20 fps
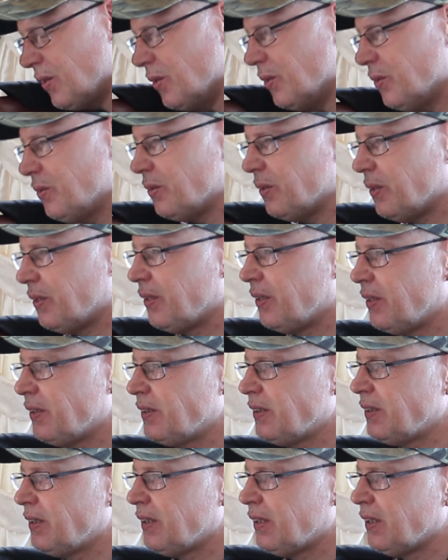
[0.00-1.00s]
Oh,
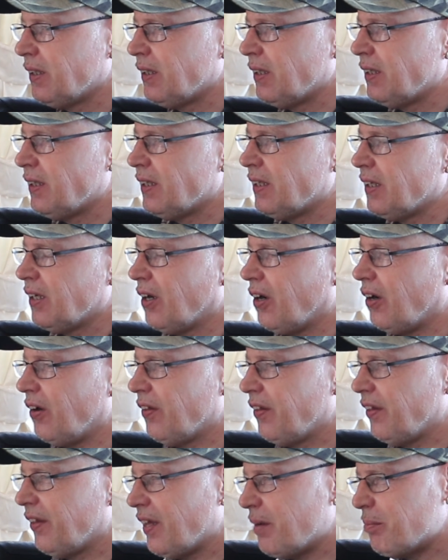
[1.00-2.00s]
I
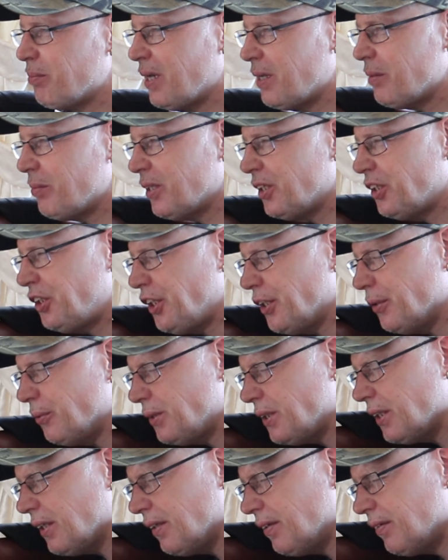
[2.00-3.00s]
think that might be the
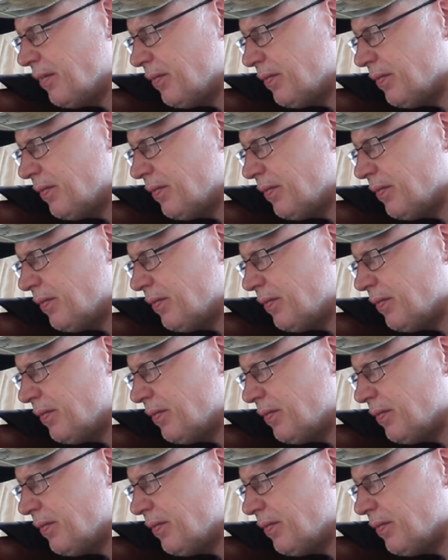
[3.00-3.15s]
shooter.